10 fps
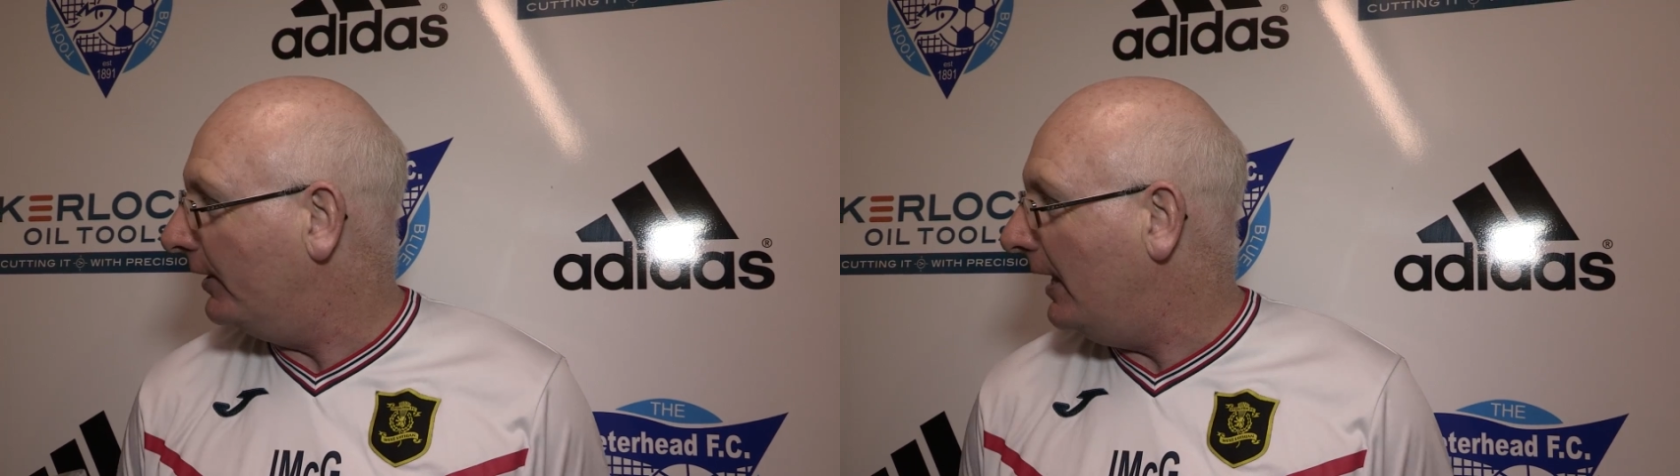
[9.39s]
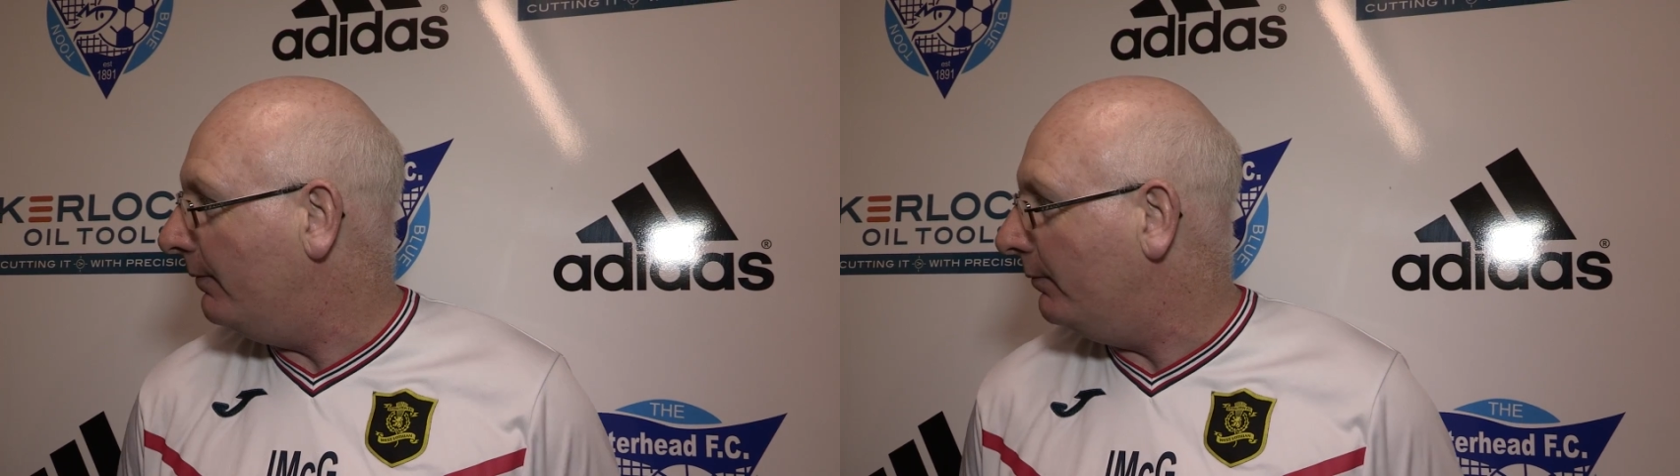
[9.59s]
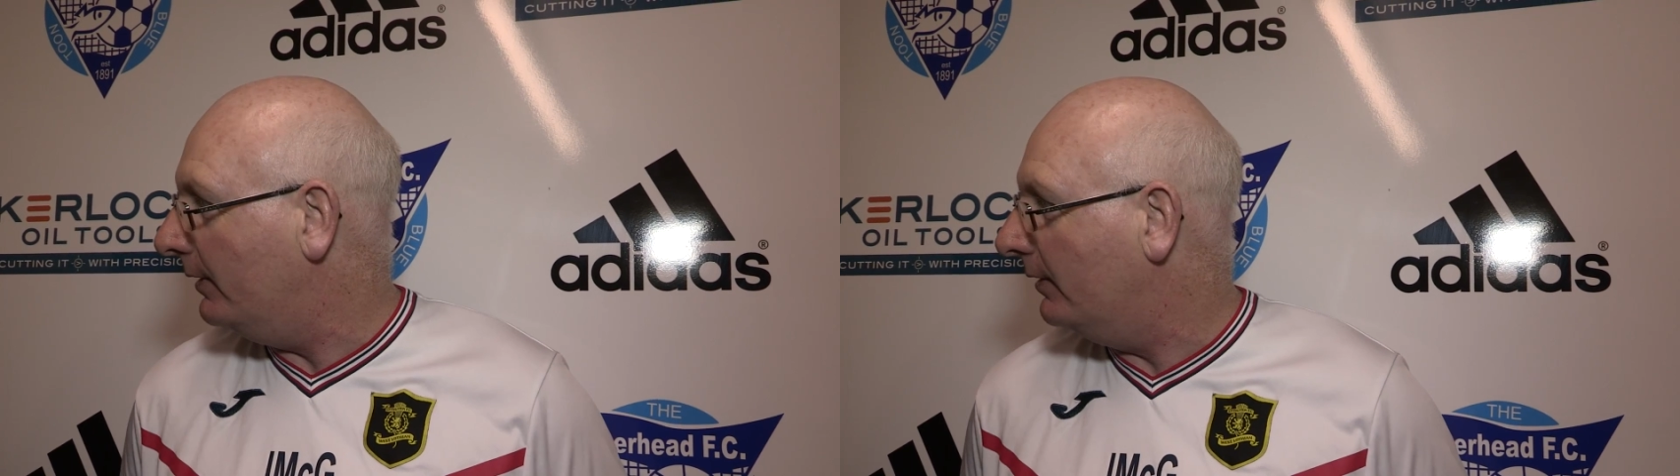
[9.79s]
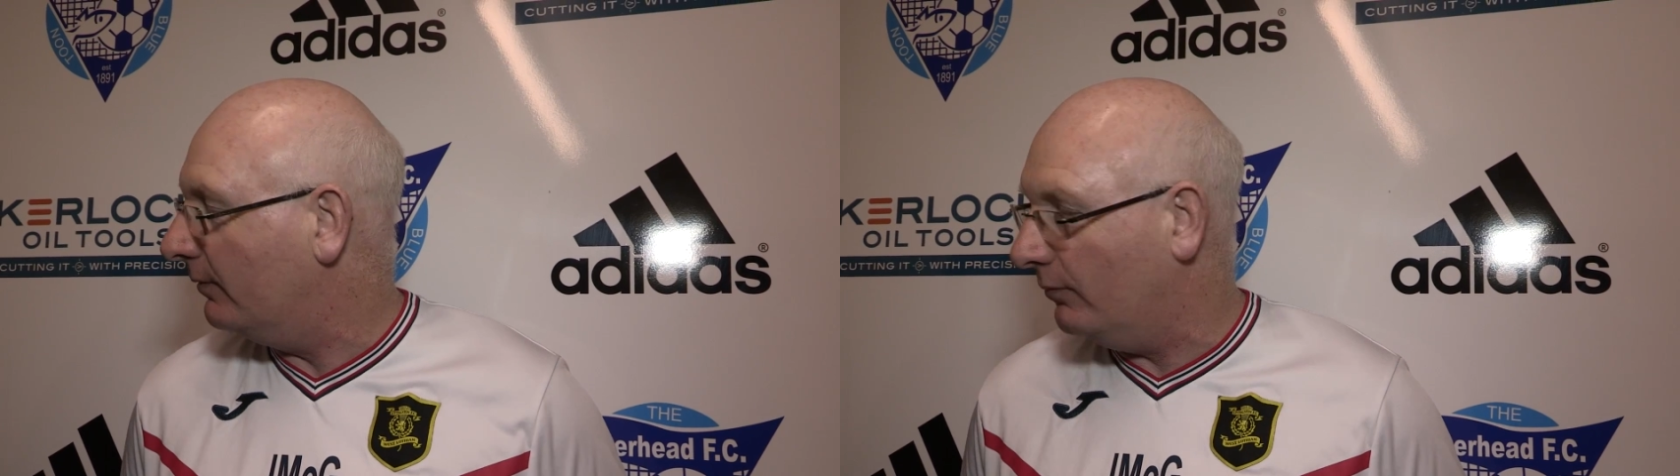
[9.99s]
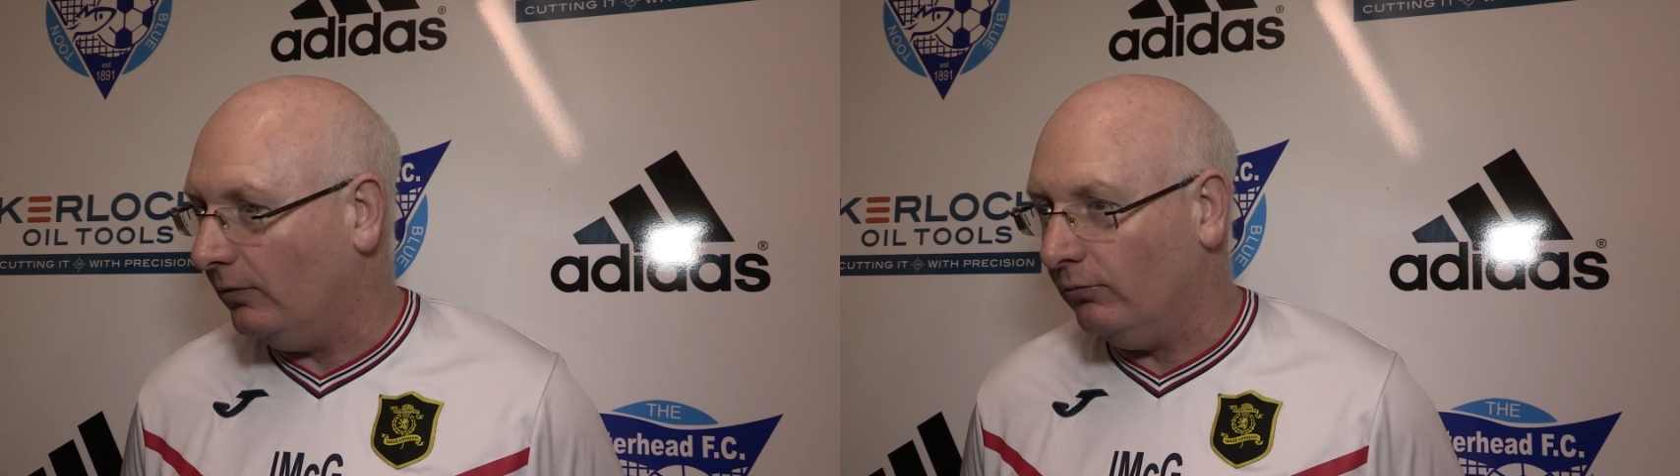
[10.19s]
game,
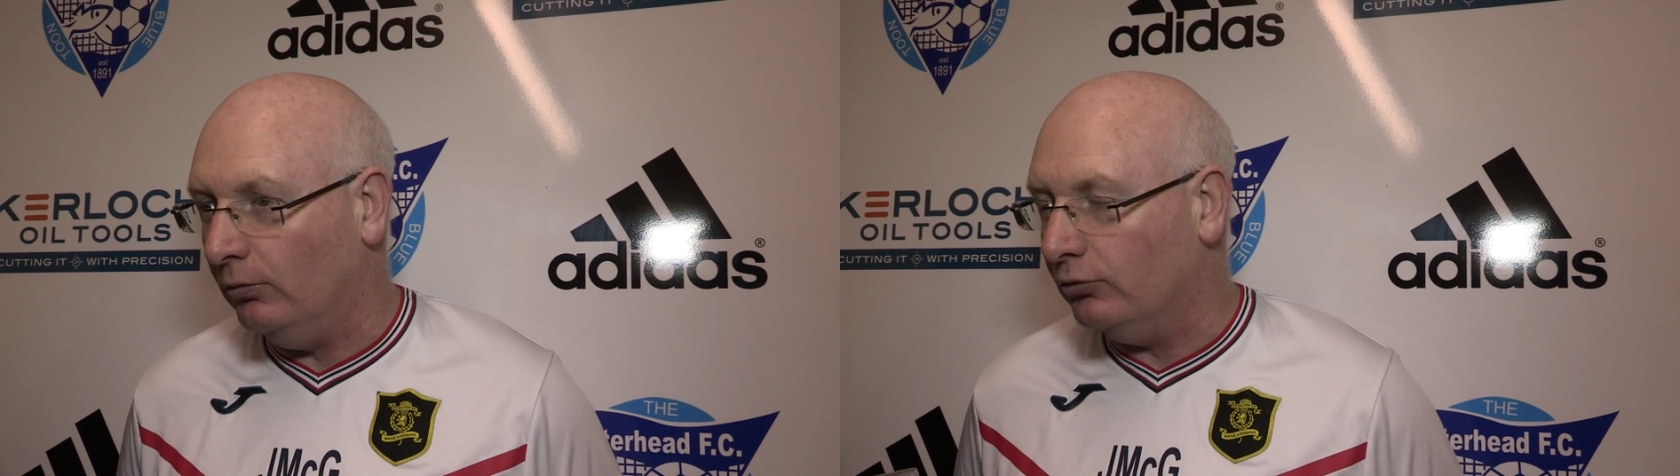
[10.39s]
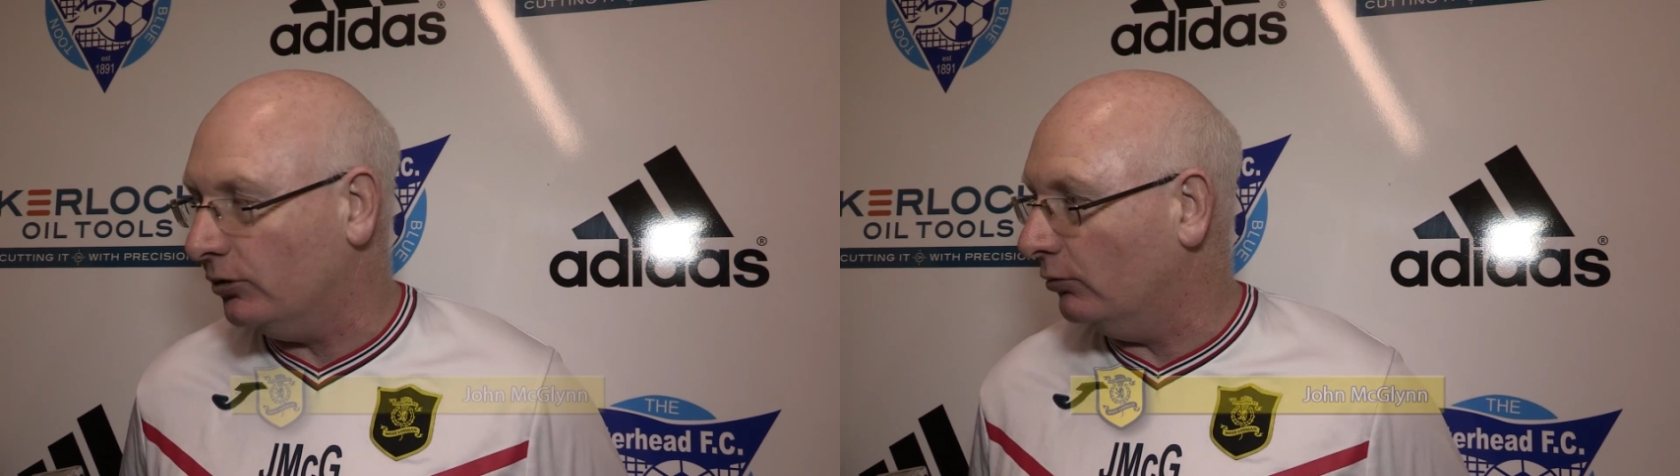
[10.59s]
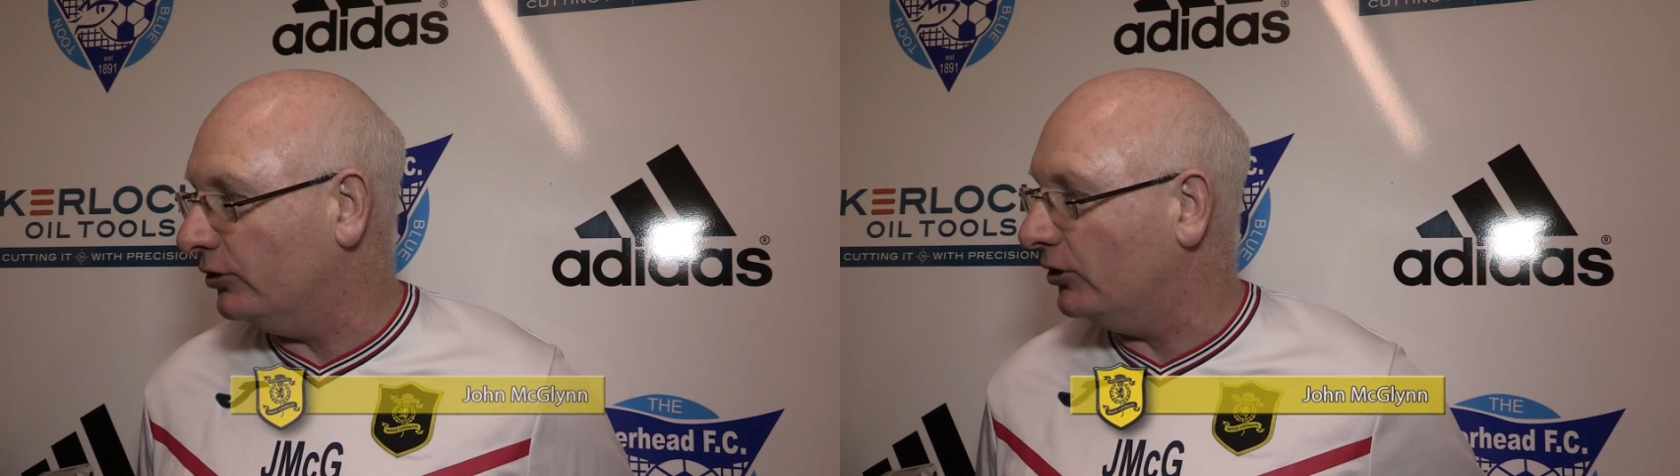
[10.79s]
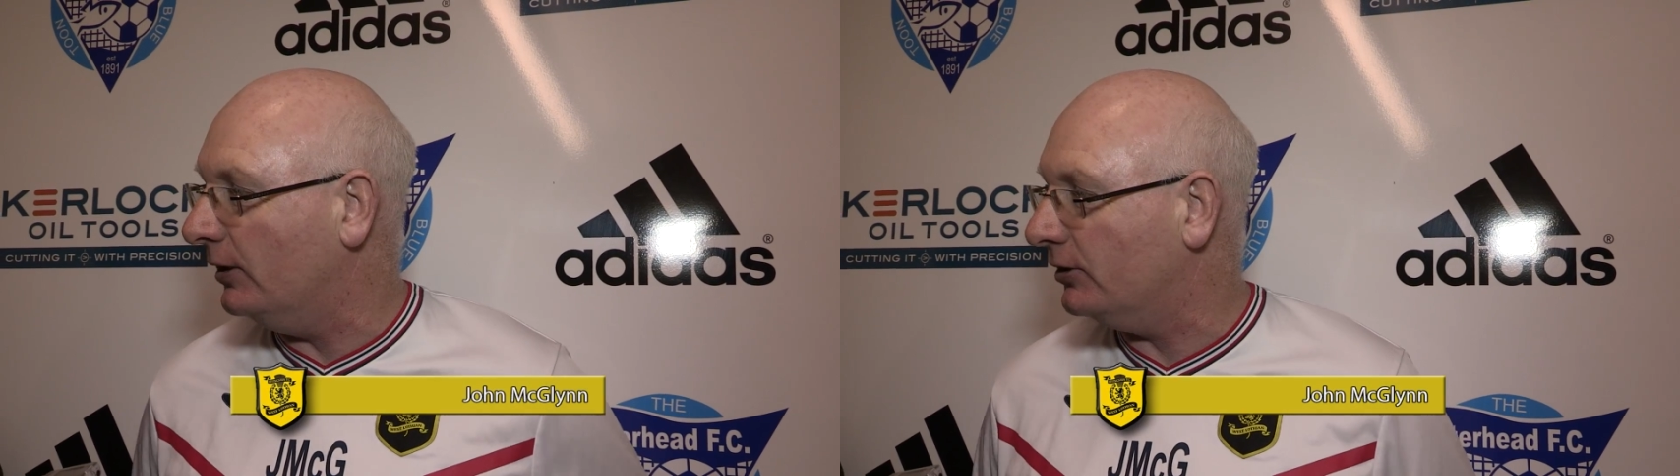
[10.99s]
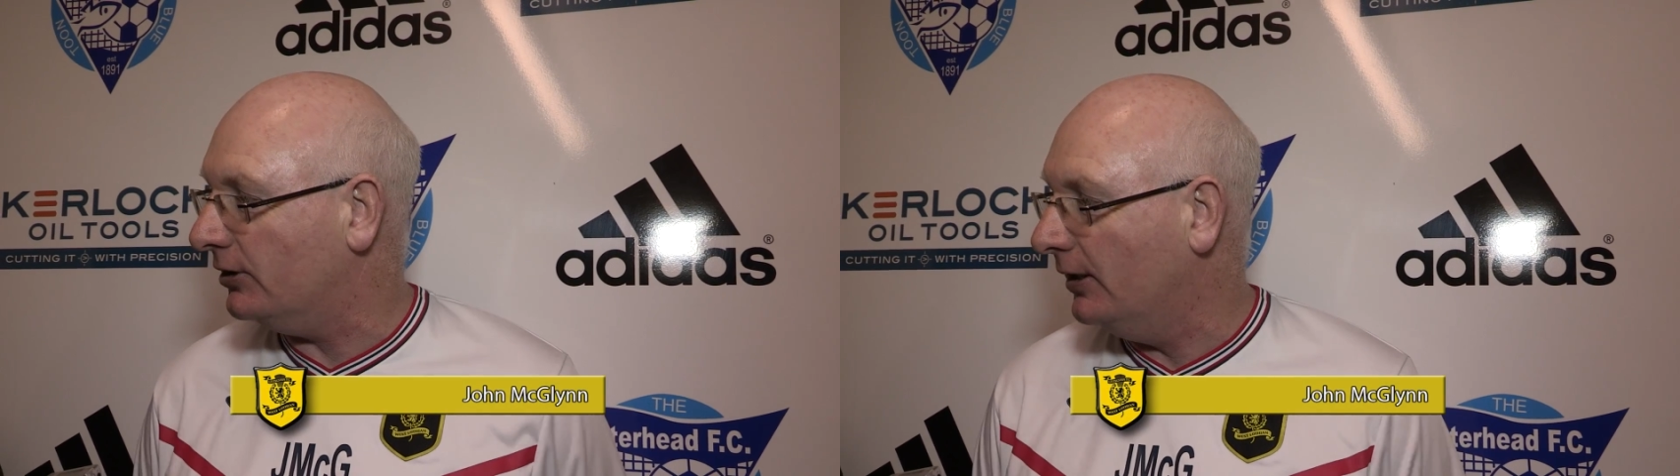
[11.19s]
loads and loads of
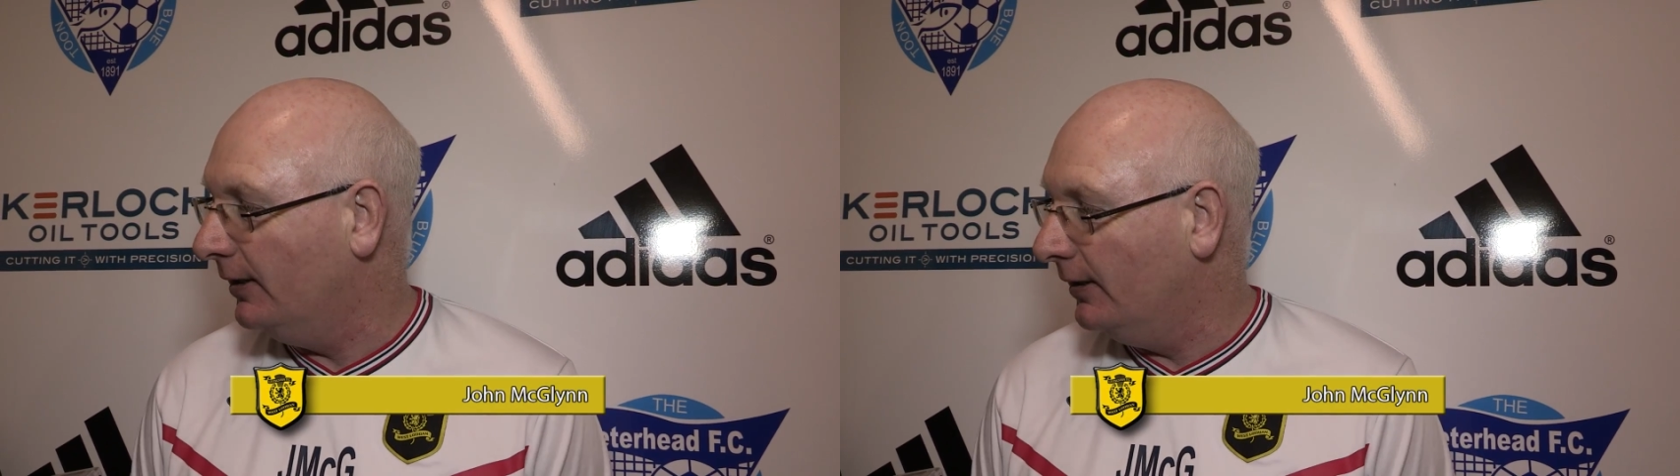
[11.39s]
chances.